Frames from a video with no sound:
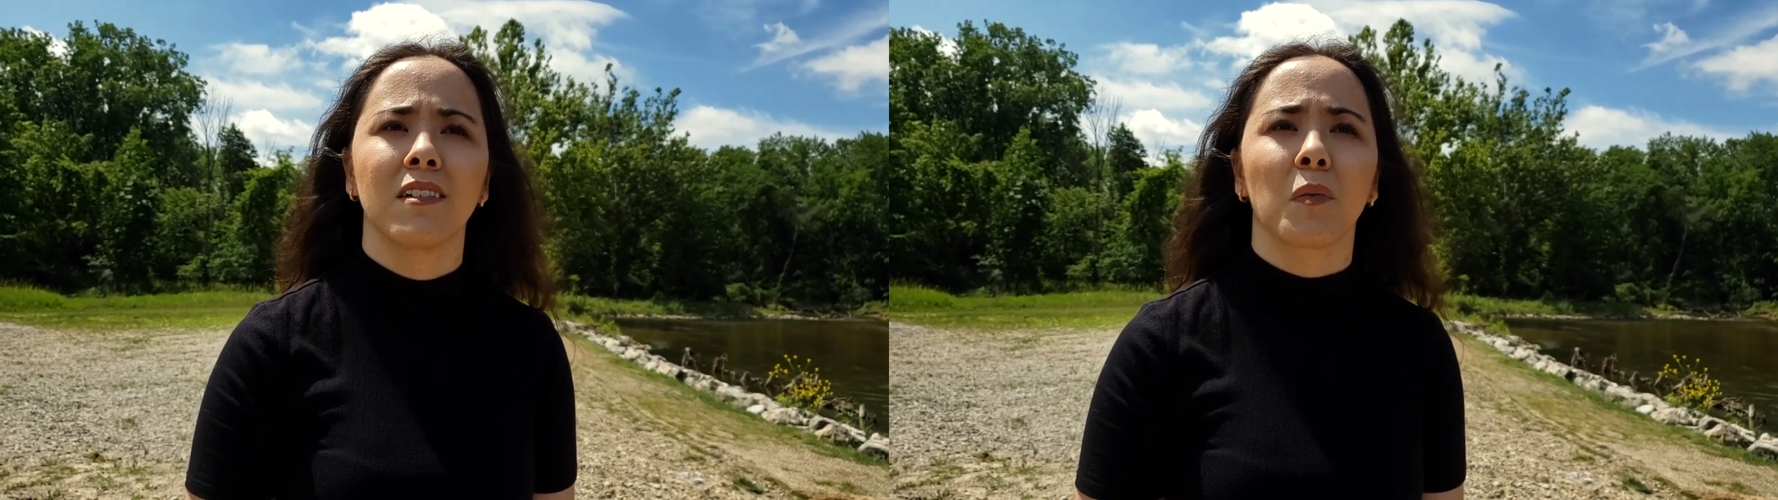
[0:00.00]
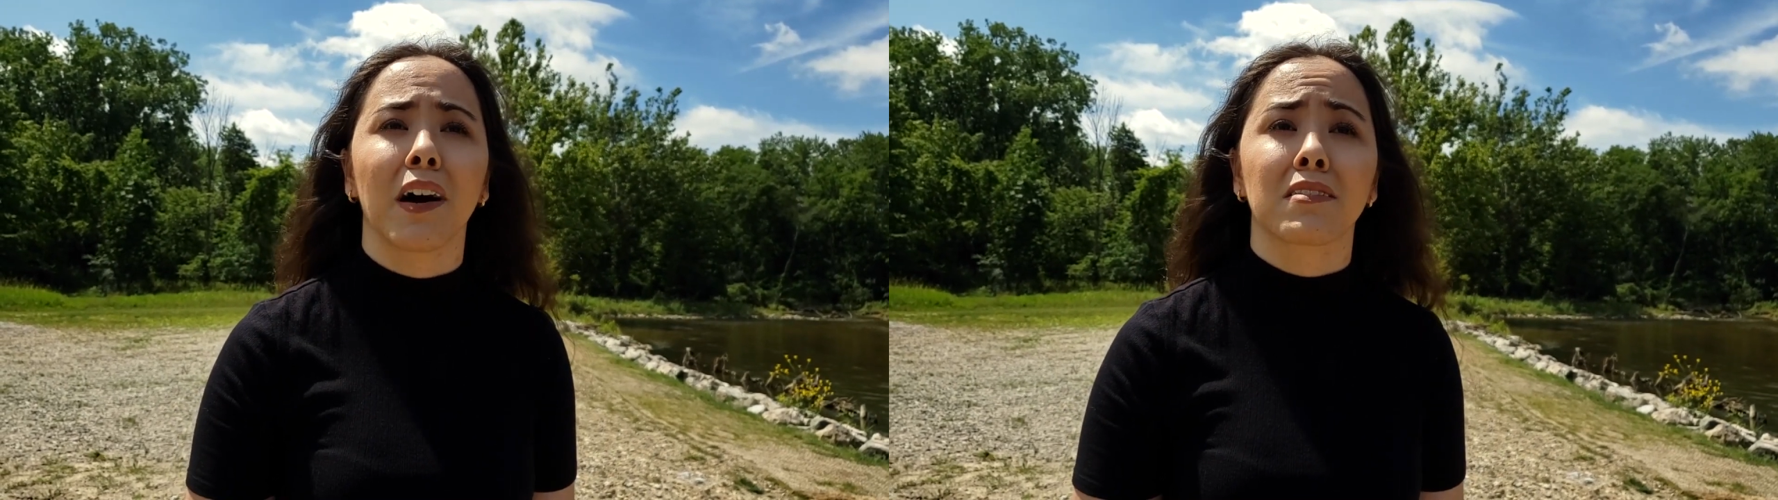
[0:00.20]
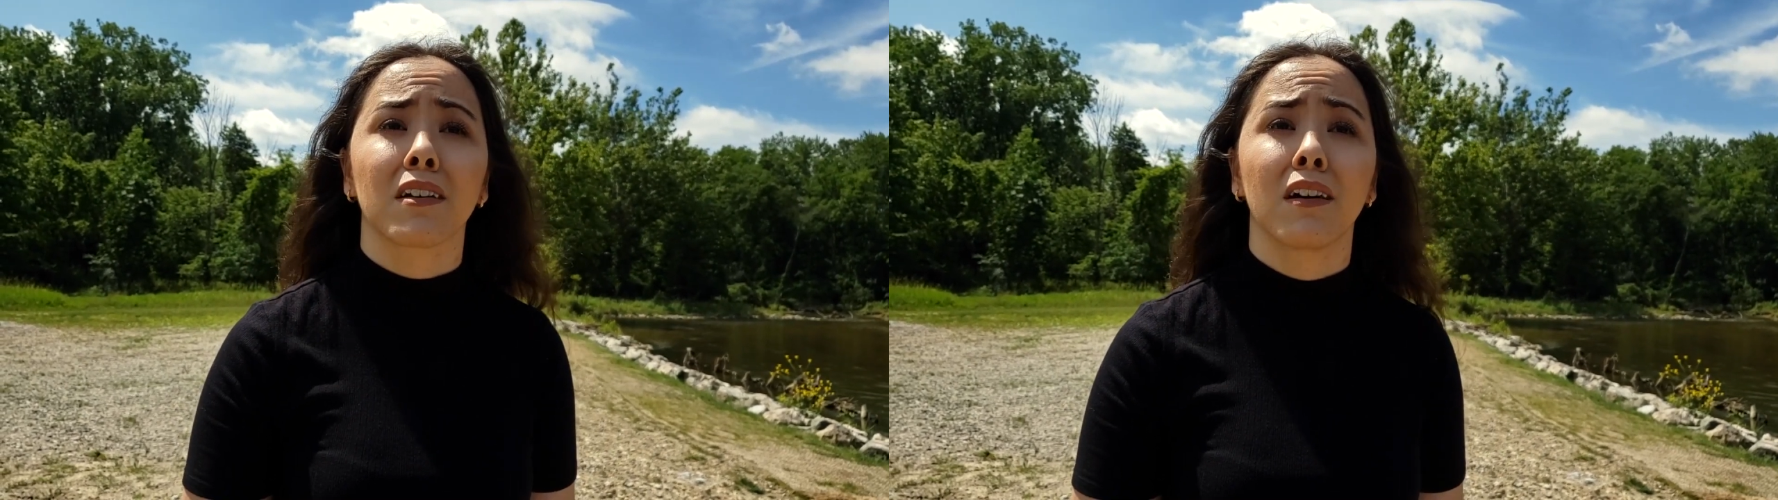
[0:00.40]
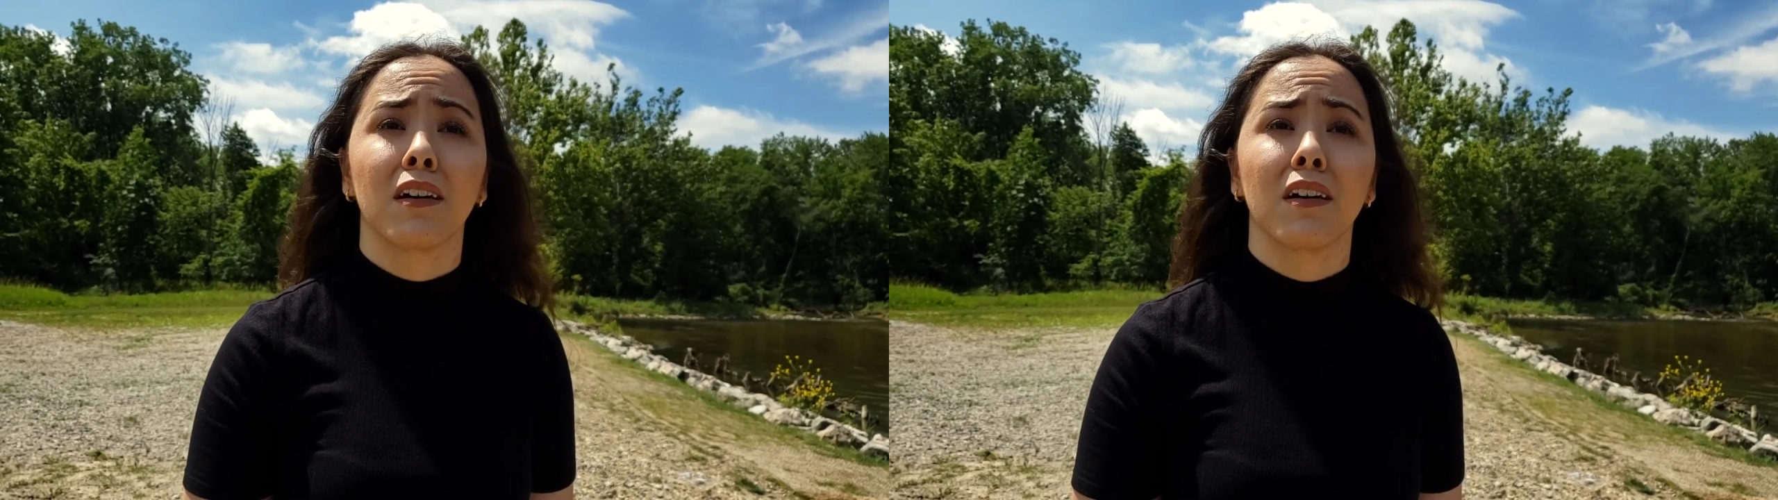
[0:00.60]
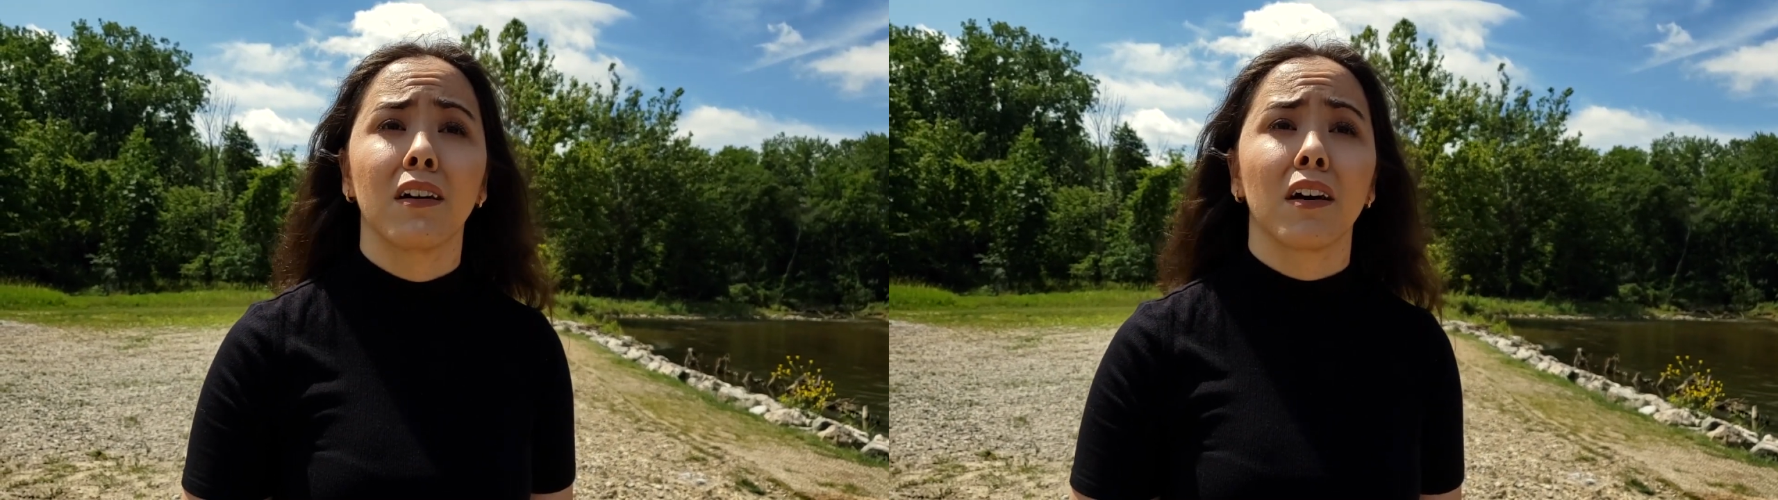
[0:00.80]
What?
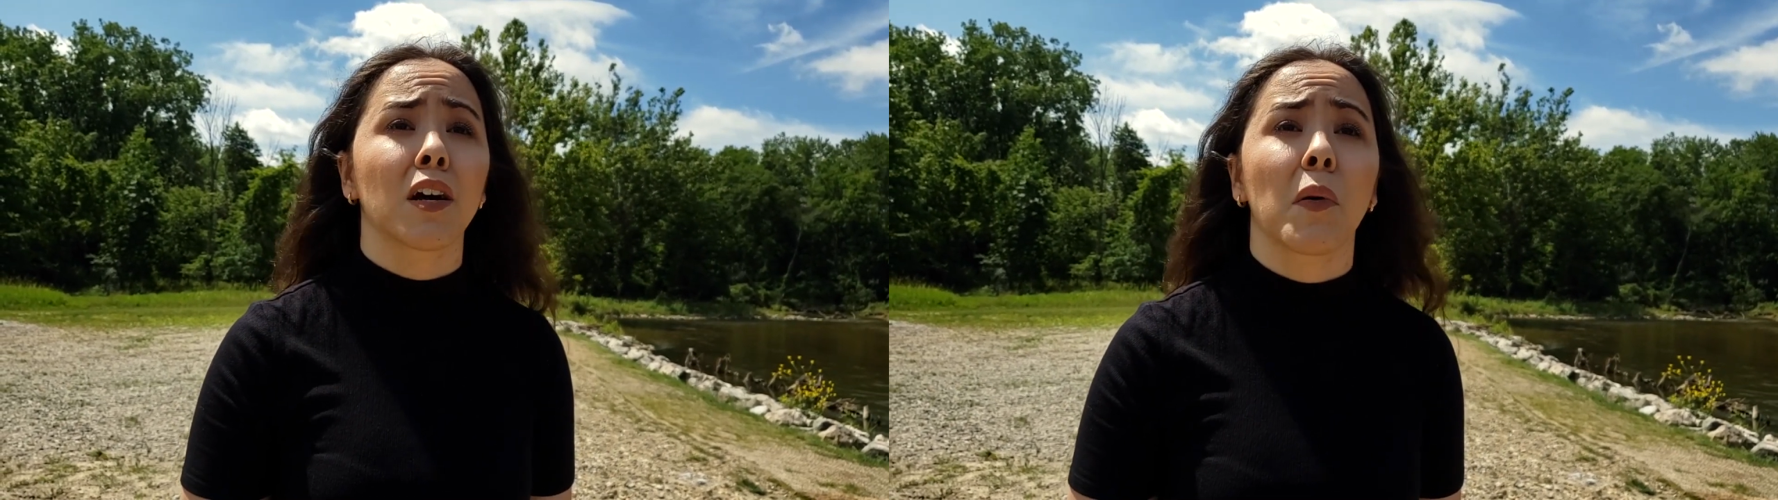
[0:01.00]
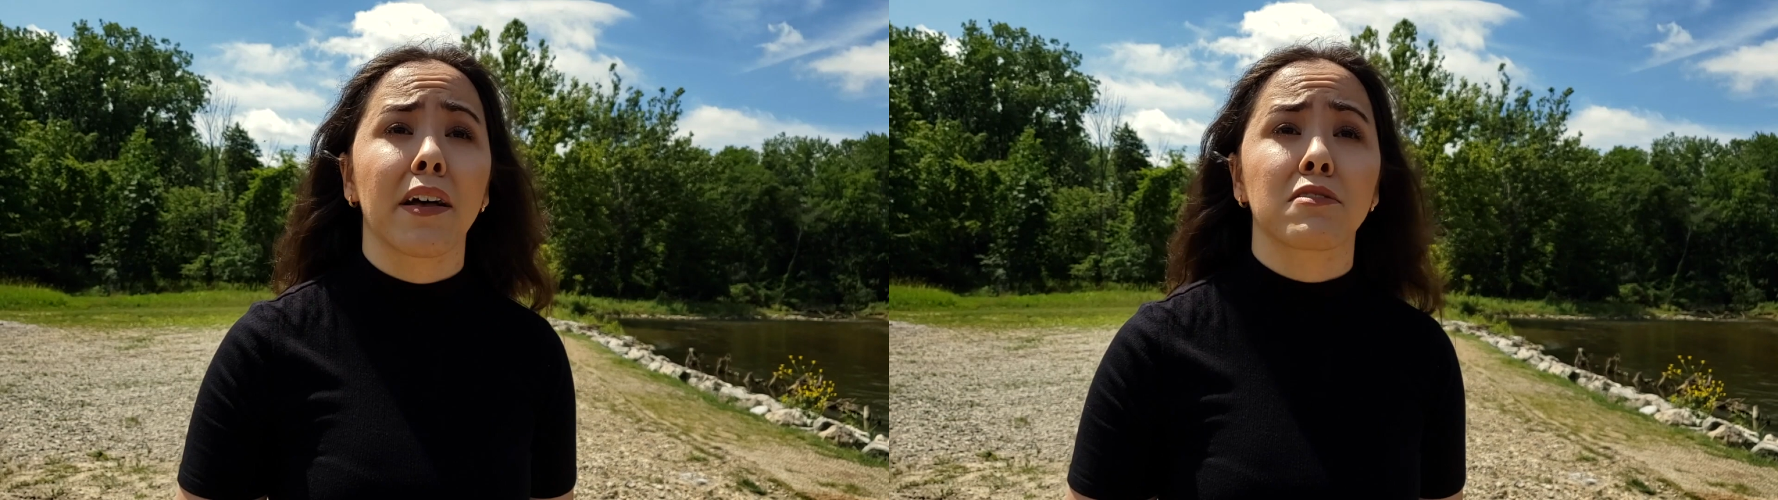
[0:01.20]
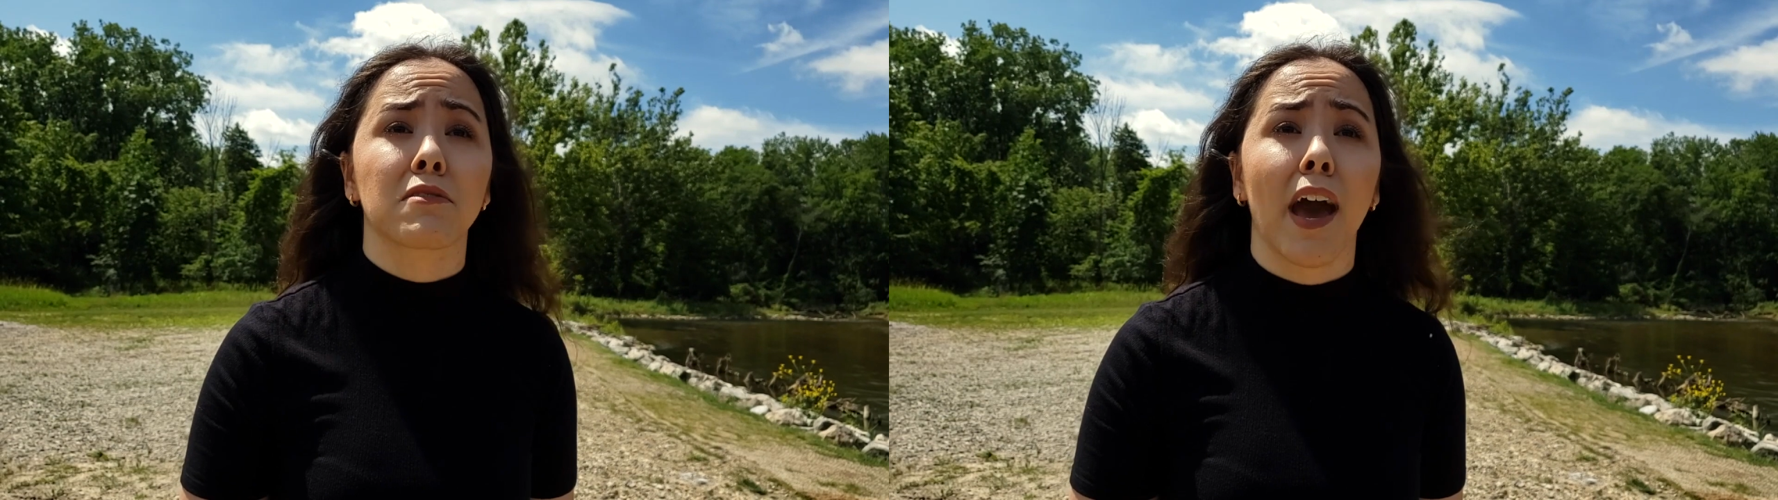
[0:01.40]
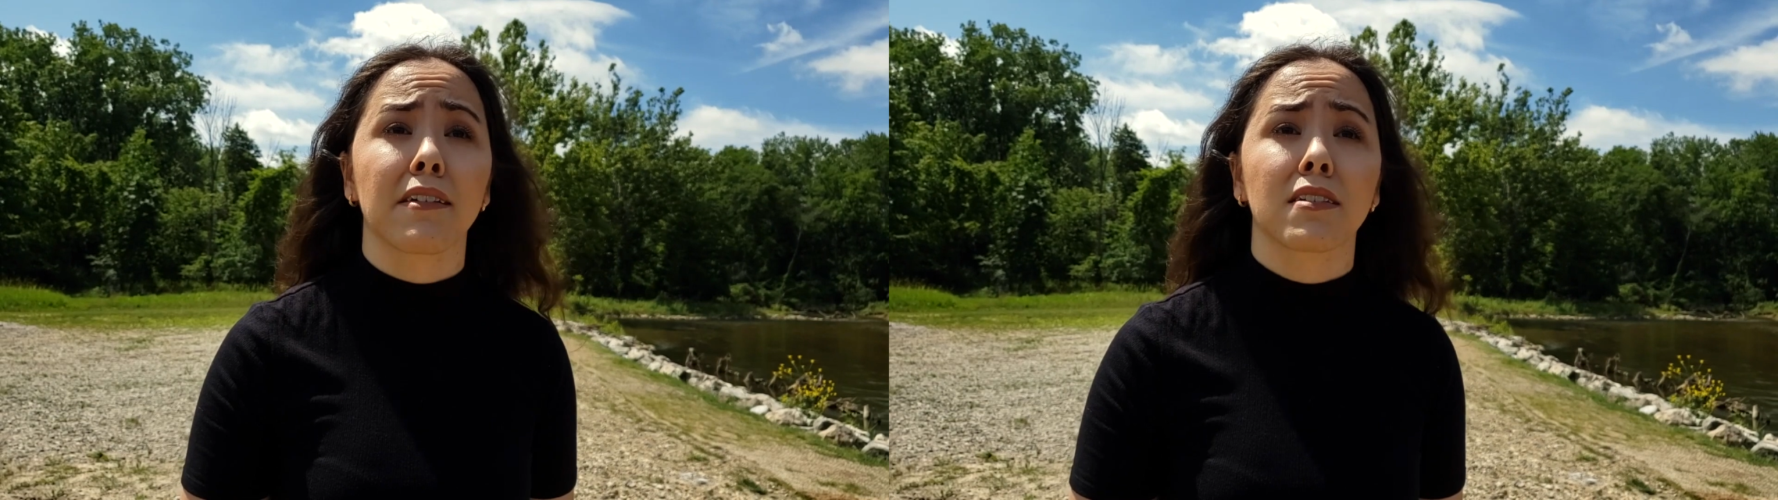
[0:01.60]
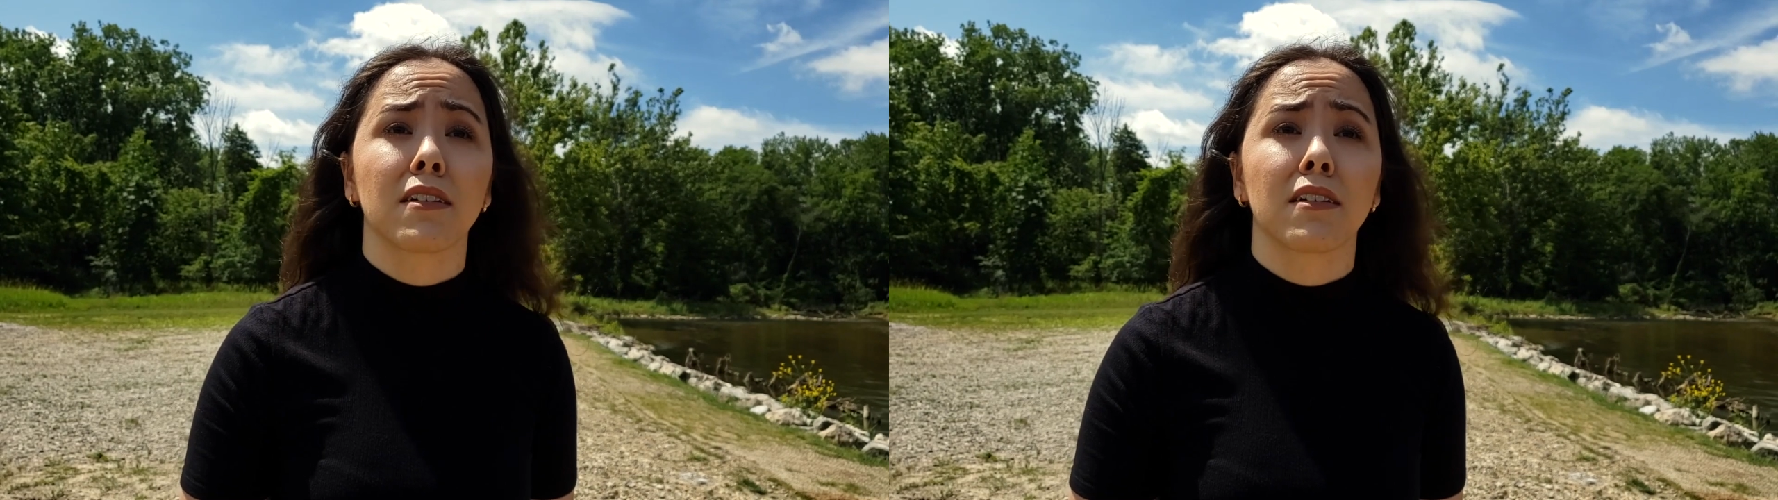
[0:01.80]
Are you answered yet?